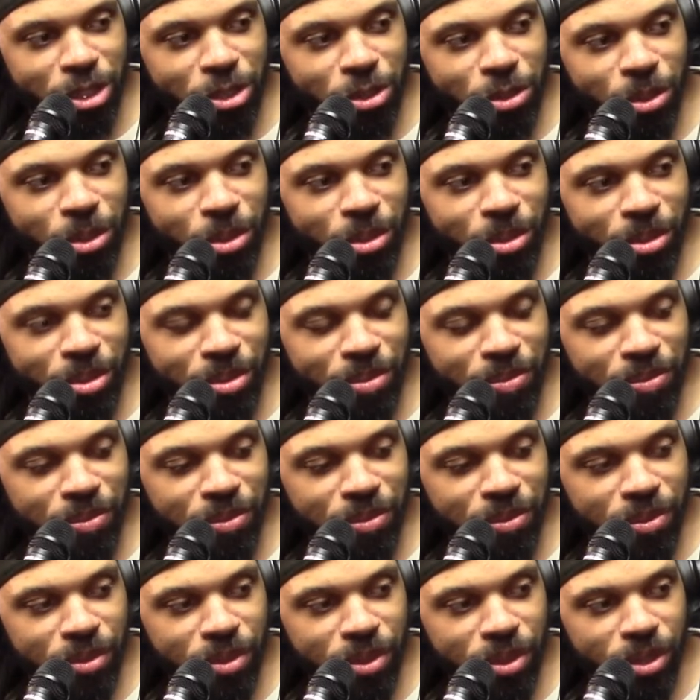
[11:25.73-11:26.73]
She didn't.
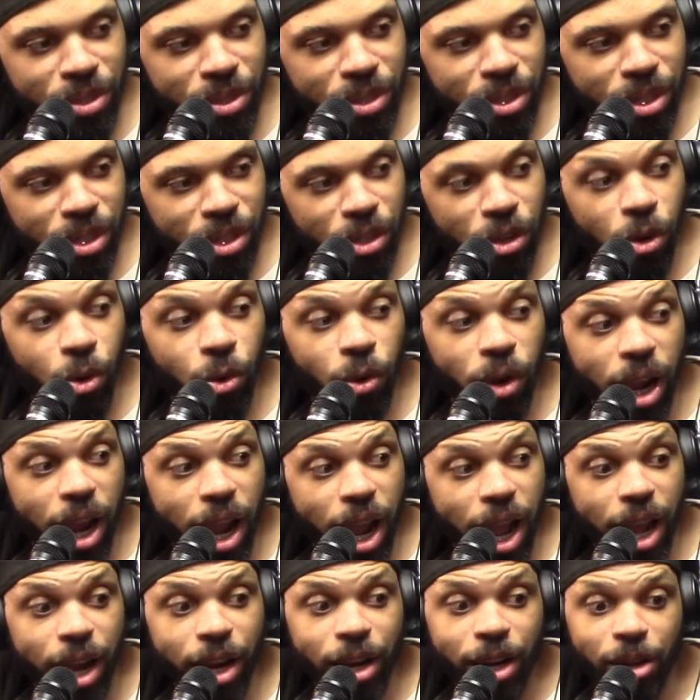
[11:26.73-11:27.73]
She didn't say witness.
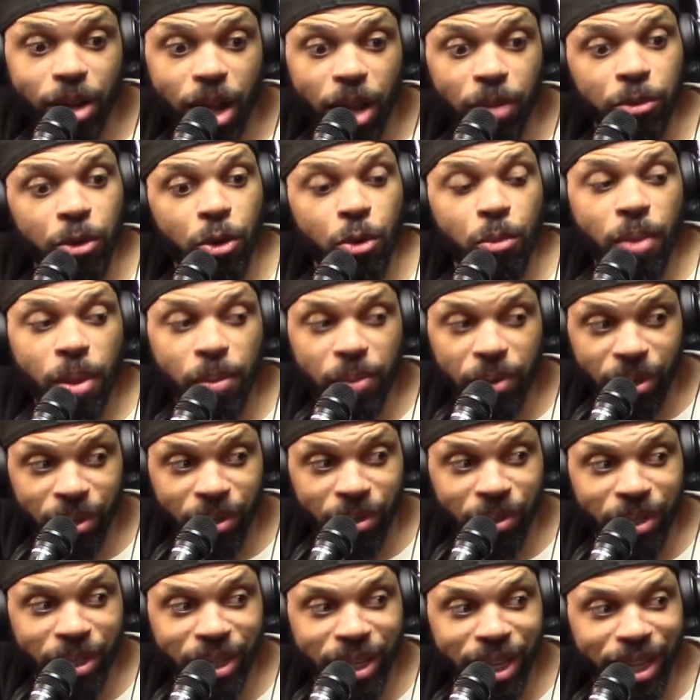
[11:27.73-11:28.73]
protection. I heard. I remember
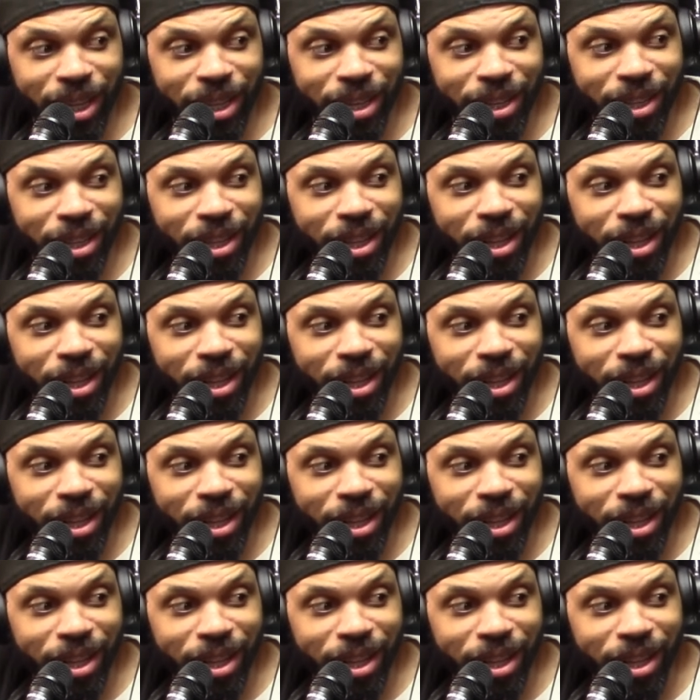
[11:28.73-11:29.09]
hearing that.